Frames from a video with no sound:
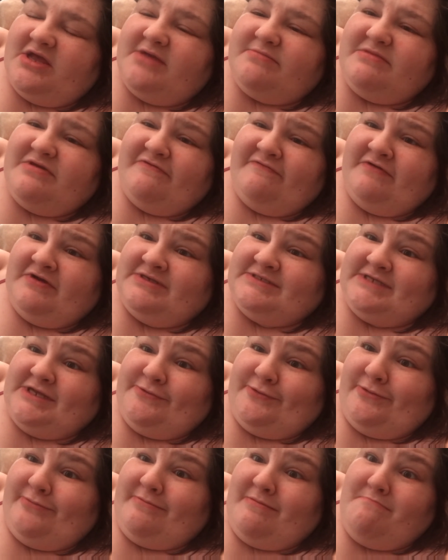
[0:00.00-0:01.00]
me, for
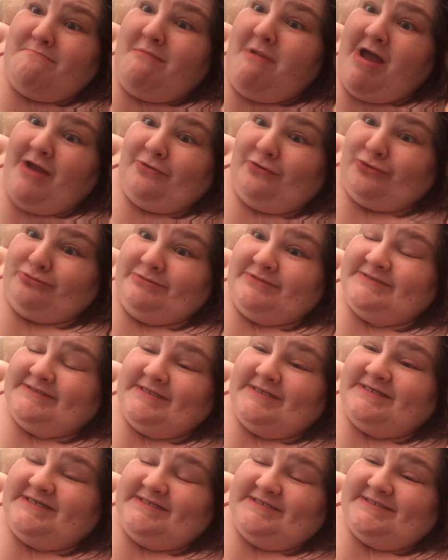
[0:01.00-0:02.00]
example, my room was
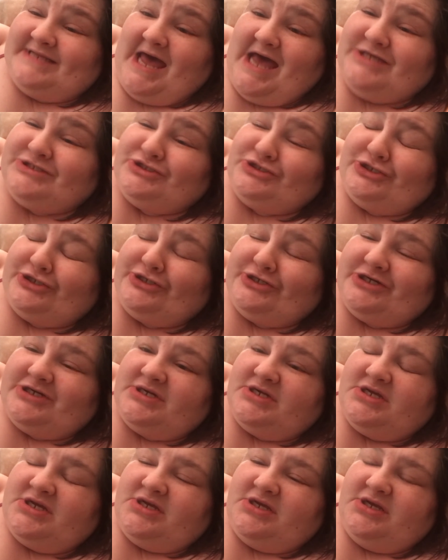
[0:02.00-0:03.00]
a
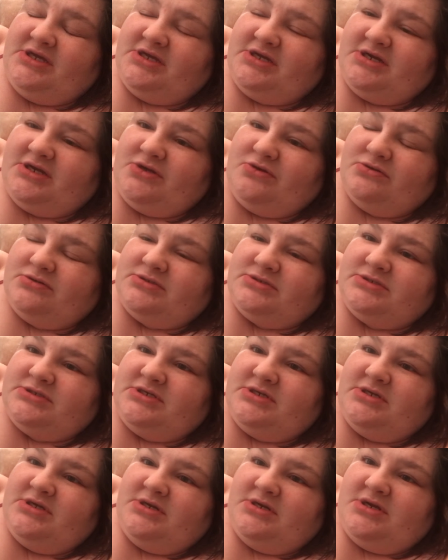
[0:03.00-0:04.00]
disaster, you know.
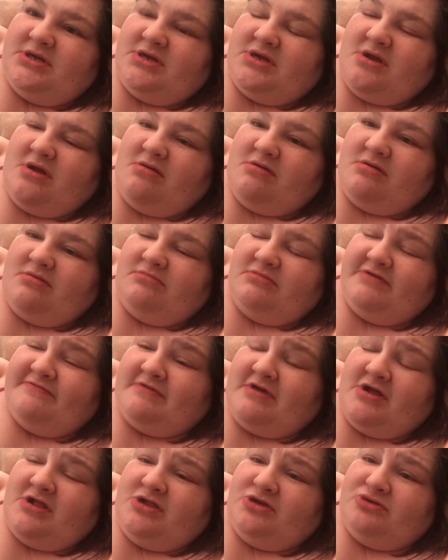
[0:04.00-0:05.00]

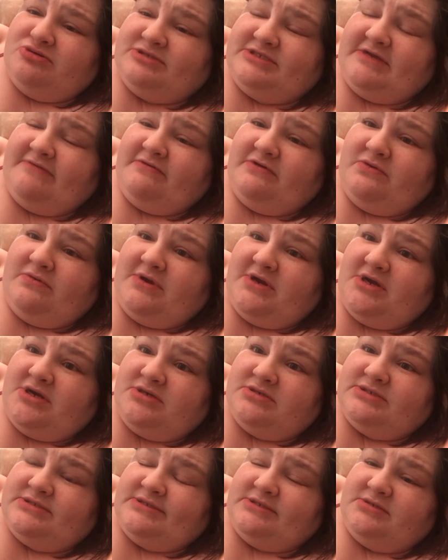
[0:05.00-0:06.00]
I've got clothes
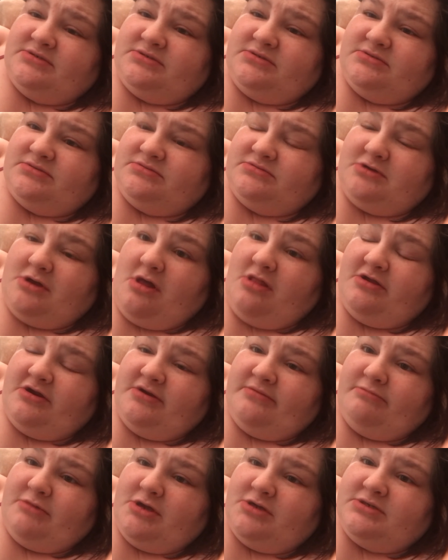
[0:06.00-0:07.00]
everywhere, and
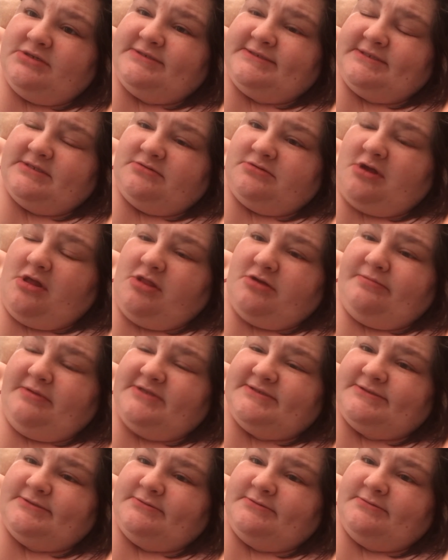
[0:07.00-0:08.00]
coloring books, and colored
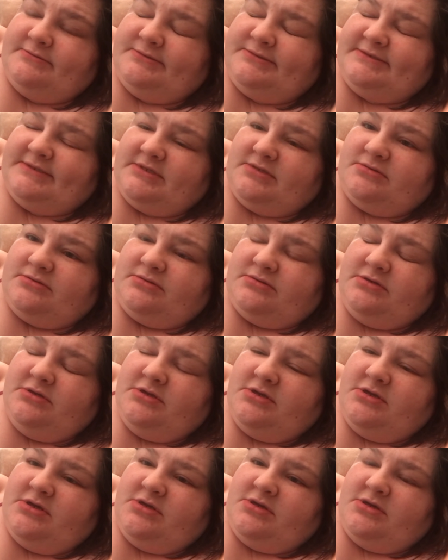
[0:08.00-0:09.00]
pencils,
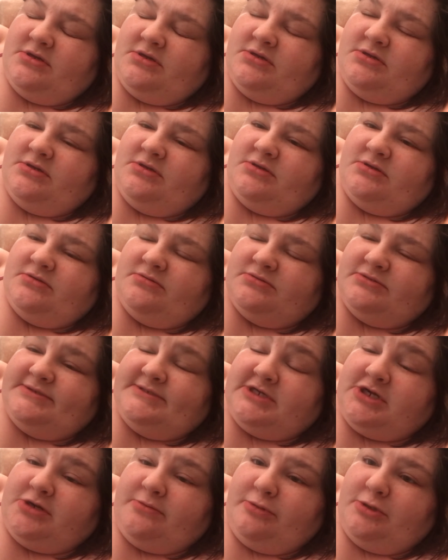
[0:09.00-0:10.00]
and
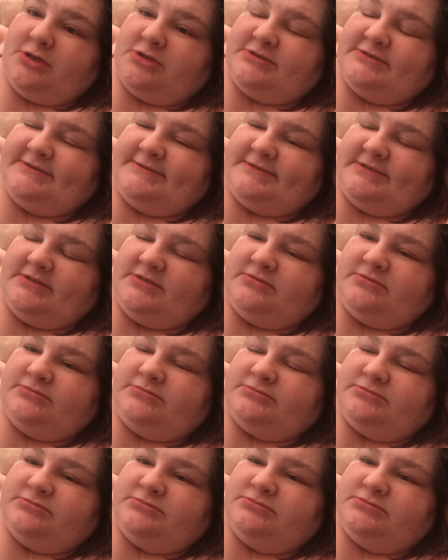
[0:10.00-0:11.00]
sticker books,
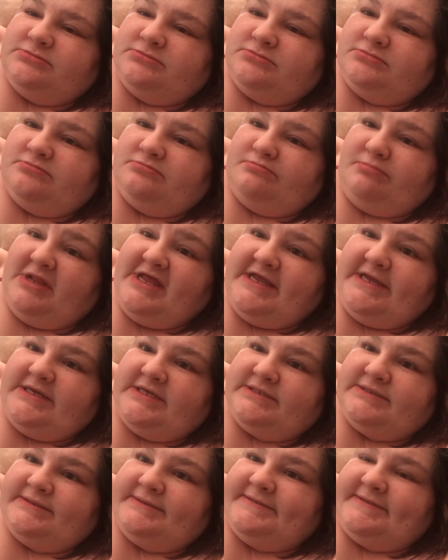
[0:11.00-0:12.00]
and
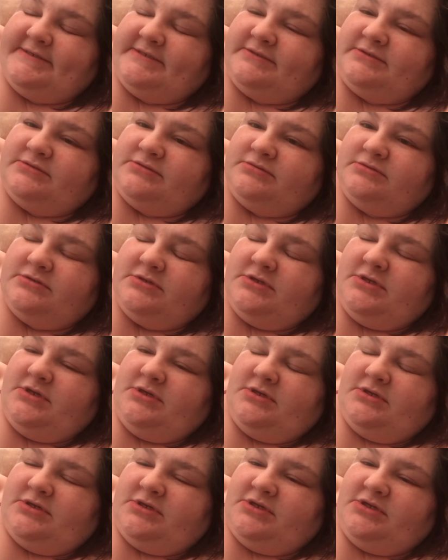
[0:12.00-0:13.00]
blankets,
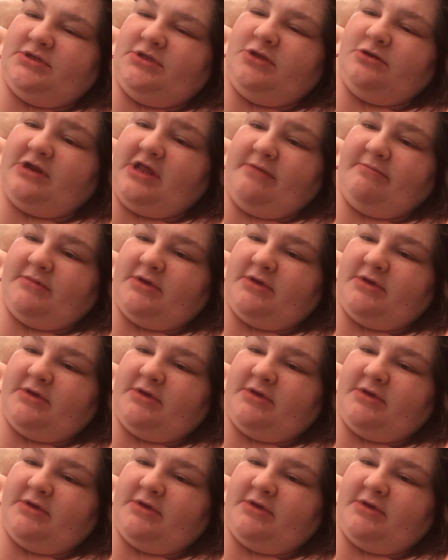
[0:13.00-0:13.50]
and you name